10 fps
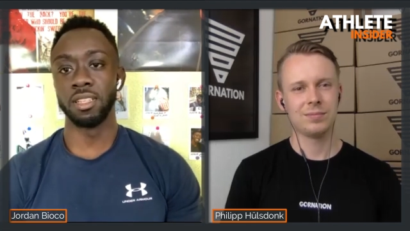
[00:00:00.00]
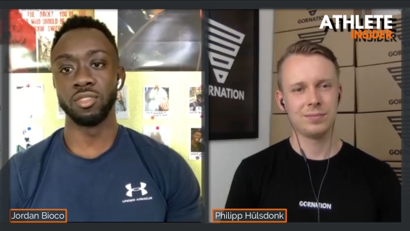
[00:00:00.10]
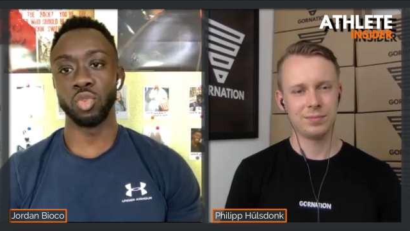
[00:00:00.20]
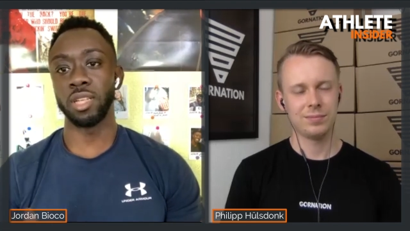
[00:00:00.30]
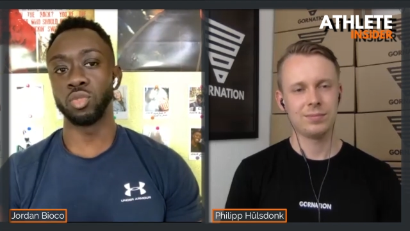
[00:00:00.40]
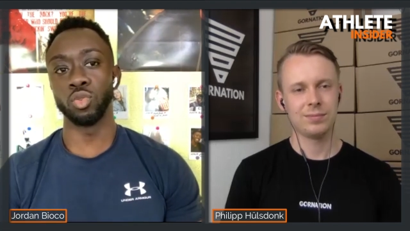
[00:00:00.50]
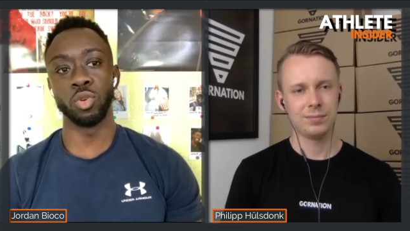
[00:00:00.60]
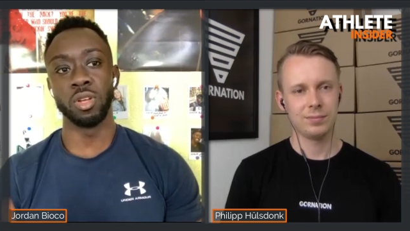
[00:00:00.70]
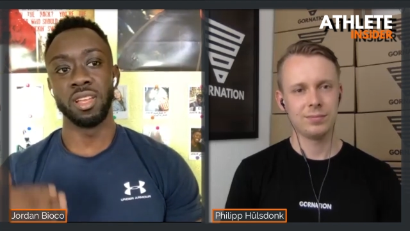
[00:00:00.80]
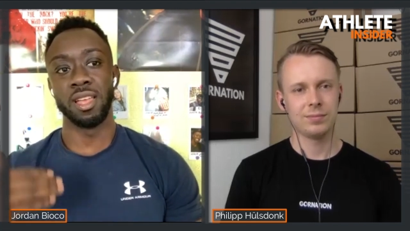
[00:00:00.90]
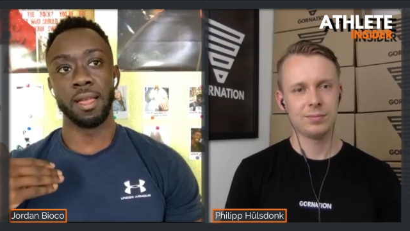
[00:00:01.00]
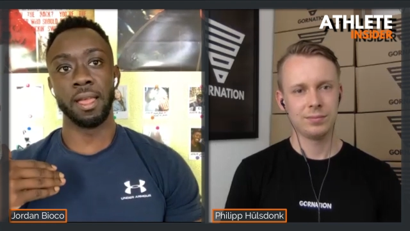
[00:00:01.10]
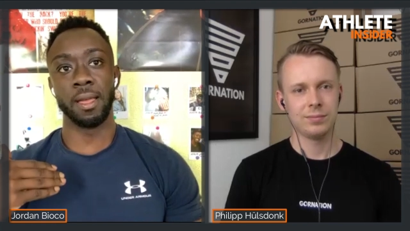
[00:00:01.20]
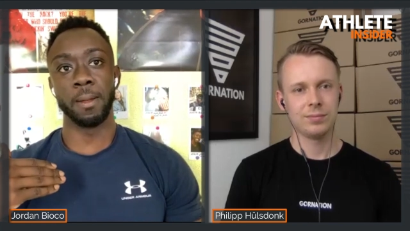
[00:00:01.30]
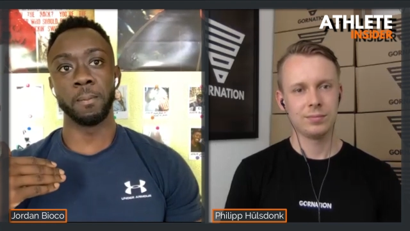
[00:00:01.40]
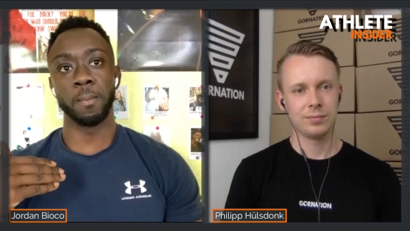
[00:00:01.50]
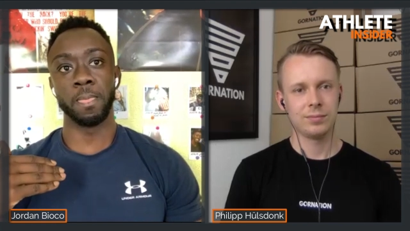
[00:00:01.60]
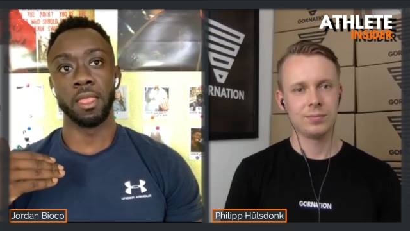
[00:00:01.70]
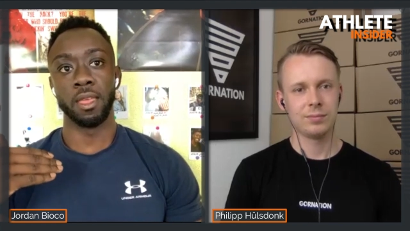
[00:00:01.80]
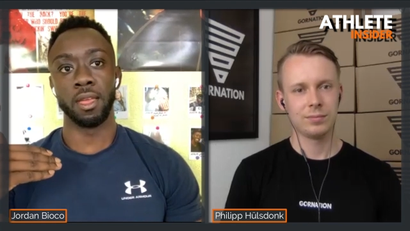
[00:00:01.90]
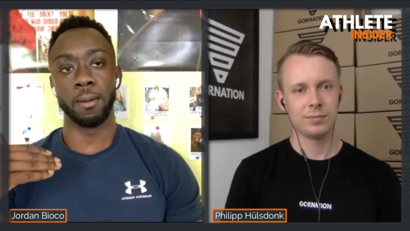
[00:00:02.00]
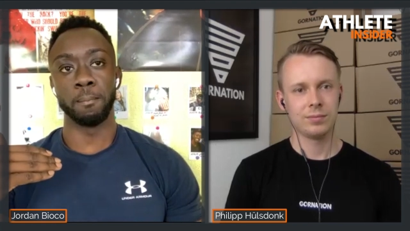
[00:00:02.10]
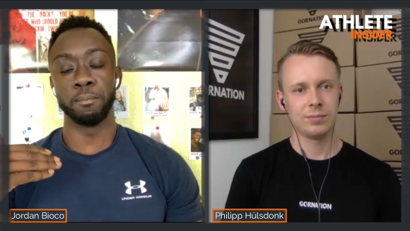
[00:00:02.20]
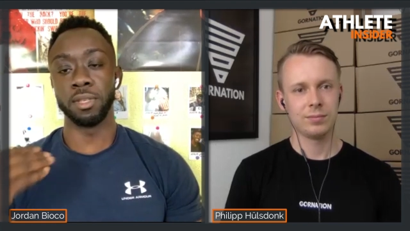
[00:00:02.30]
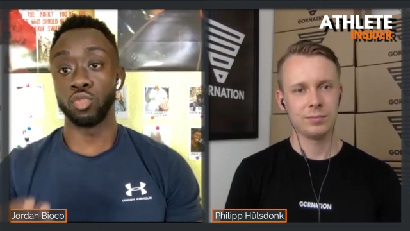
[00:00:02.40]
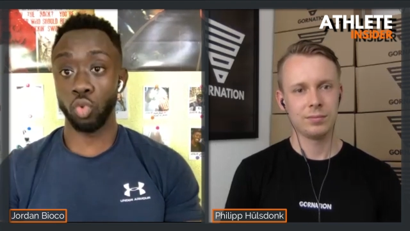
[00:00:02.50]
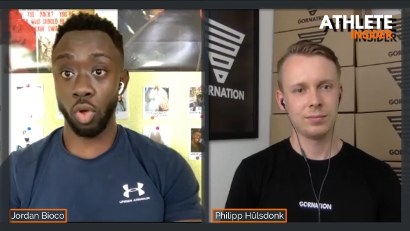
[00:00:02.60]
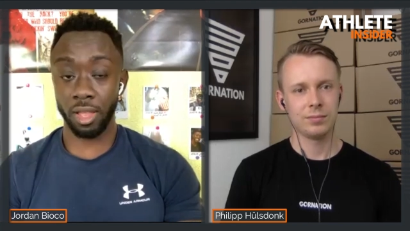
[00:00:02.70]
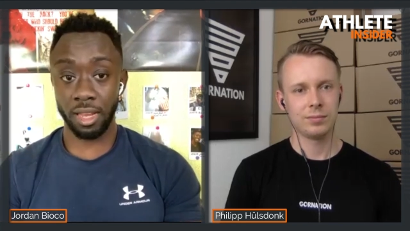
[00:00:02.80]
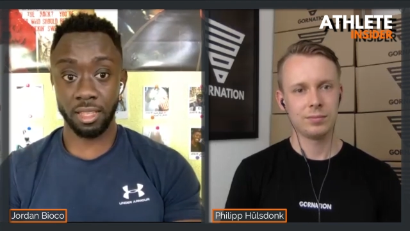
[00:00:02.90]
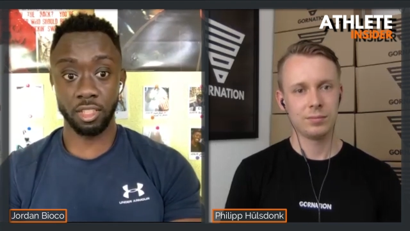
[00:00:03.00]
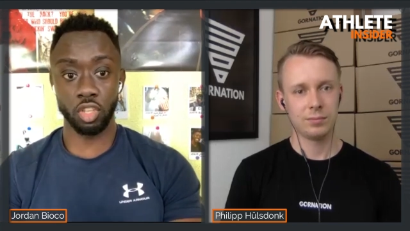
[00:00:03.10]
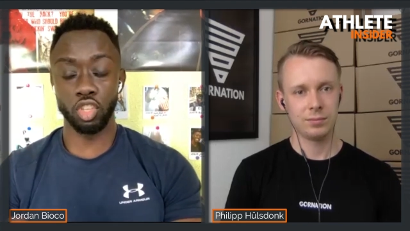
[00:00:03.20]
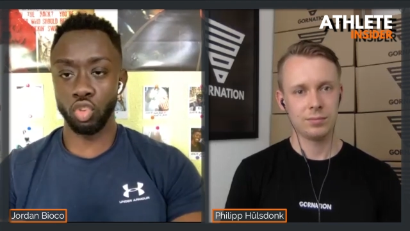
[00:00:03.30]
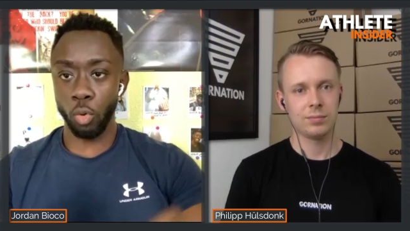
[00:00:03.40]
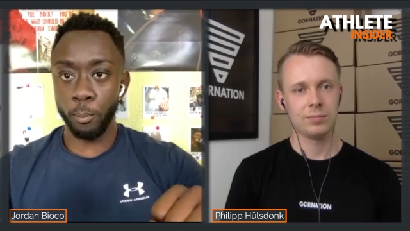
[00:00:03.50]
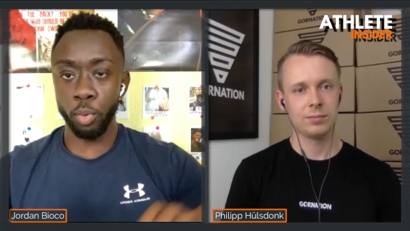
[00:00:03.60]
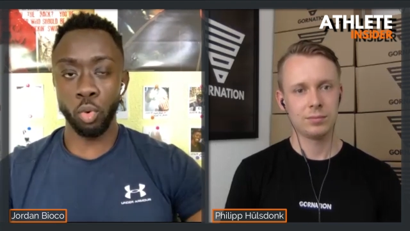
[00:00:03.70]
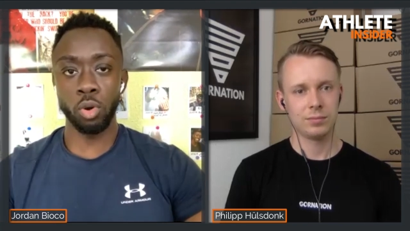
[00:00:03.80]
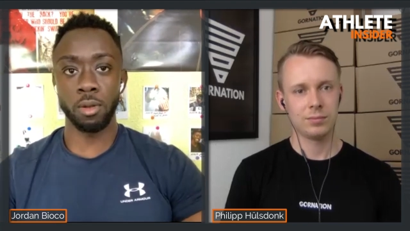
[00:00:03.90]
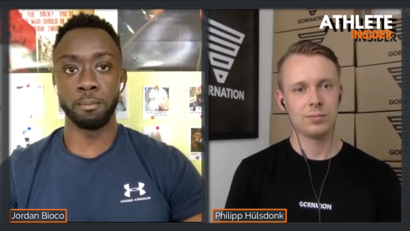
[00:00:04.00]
Speaker 1: Try to uh, uh, be stronger in, in your pool.